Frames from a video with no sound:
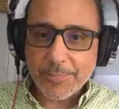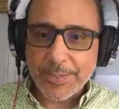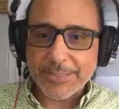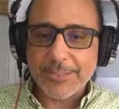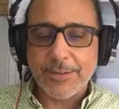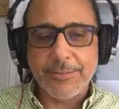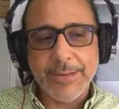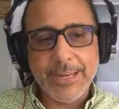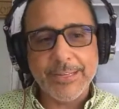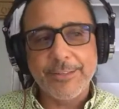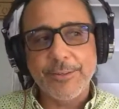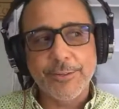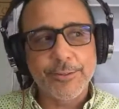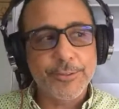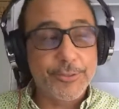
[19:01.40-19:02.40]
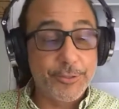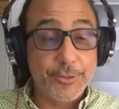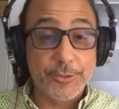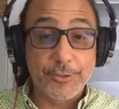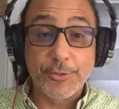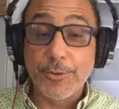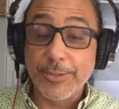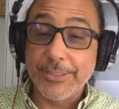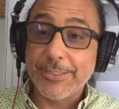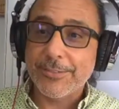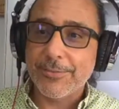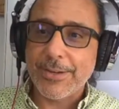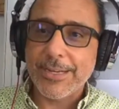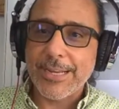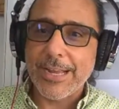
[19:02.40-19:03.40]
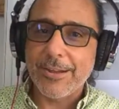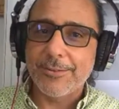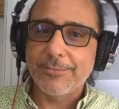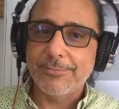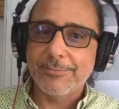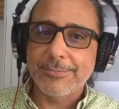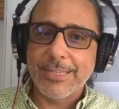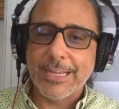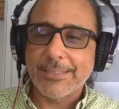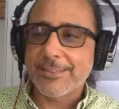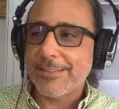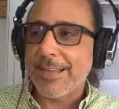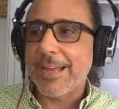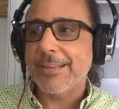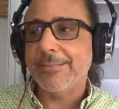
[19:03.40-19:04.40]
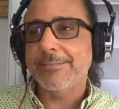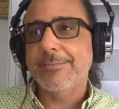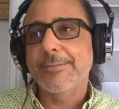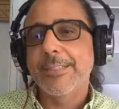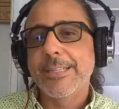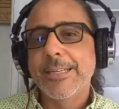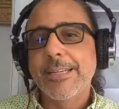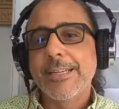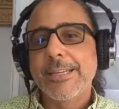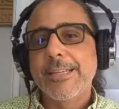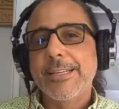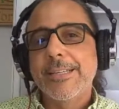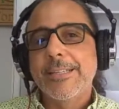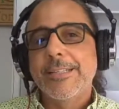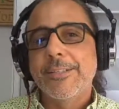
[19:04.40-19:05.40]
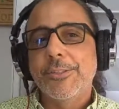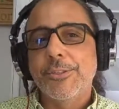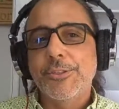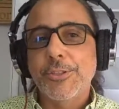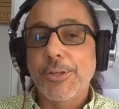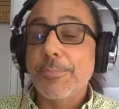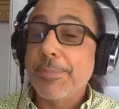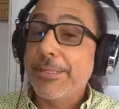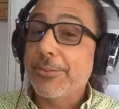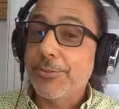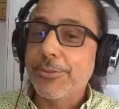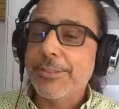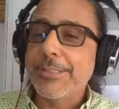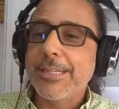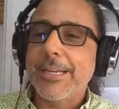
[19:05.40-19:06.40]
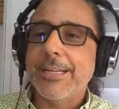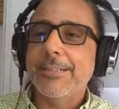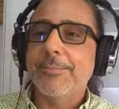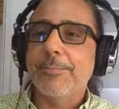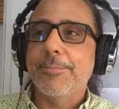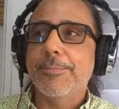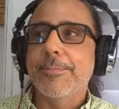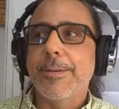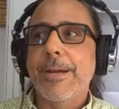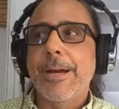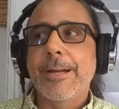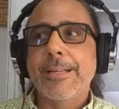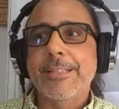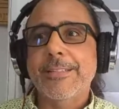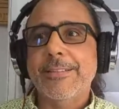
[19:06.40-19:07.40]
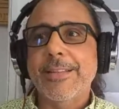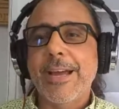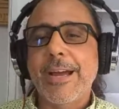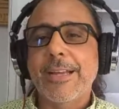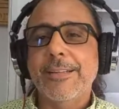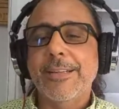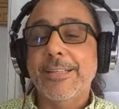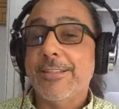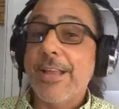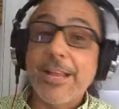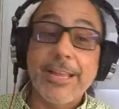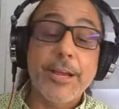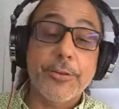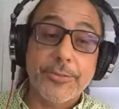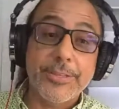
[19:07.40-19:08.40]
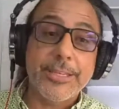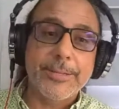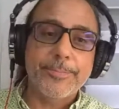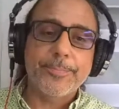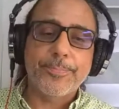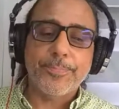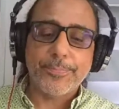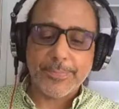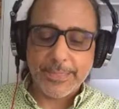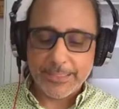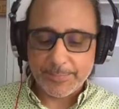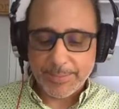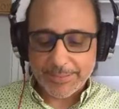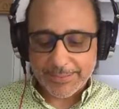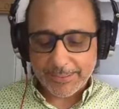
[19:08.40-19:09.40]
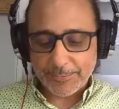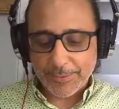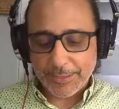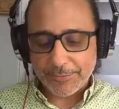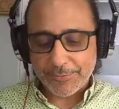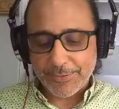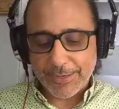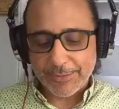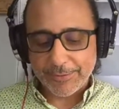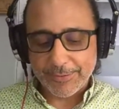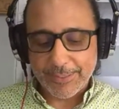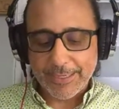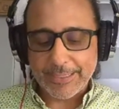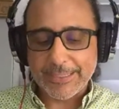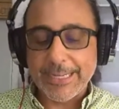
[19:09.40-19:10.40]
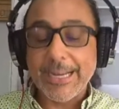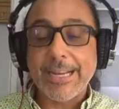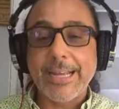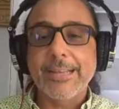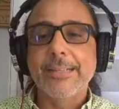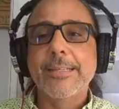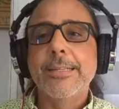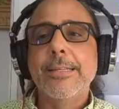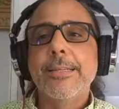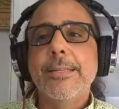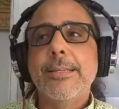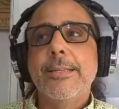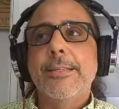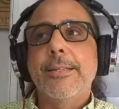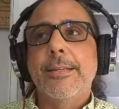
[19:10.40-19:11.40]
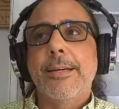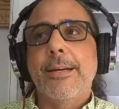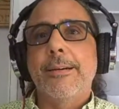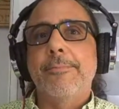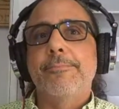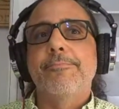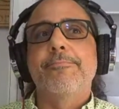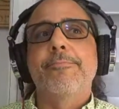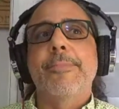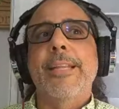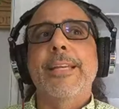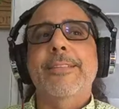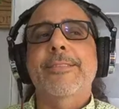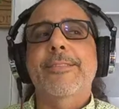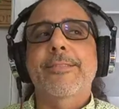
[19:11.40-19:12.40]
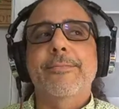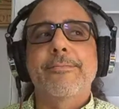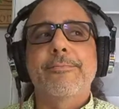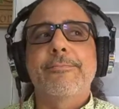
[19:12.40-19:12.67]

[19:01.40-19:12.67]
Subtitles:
myself, hey, you're doing this right now. That's not, you shouldn't be doing that. It's not healthy. Is basically what I was trying to, get at. Uh, let's